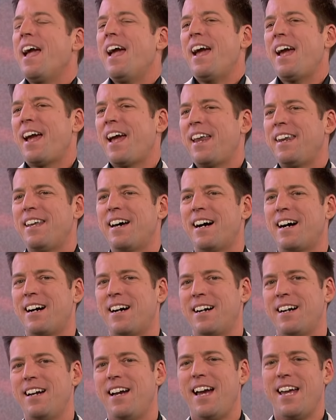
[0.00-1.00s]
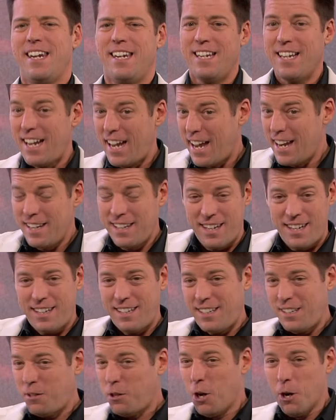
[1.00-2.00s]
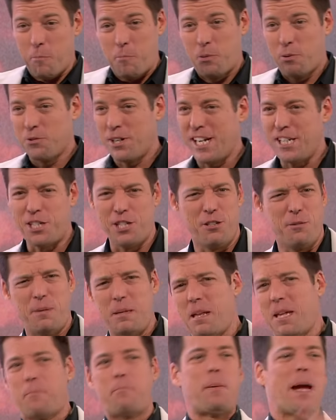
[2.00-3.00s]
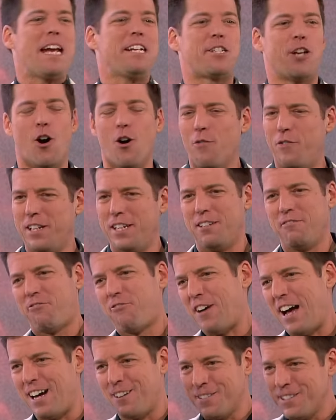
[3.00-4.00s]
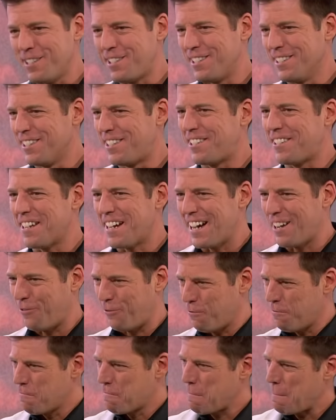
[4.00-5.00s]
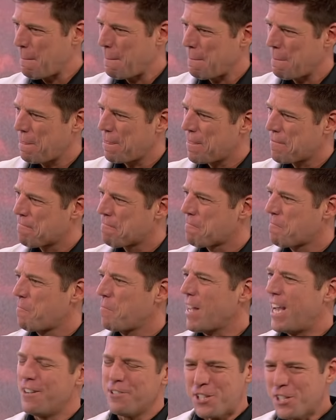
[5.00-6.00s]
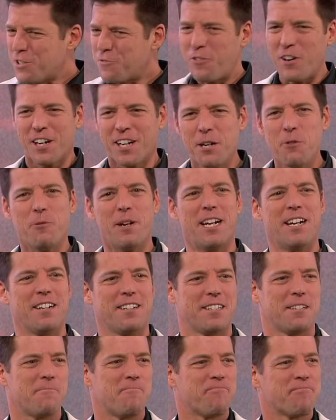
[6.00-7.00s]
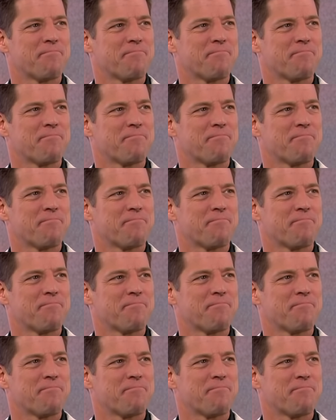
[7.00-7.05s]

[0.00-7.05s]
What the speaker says: and you know, preach, and there'd be like Beethoven and fountains and stuff. It was just very weird.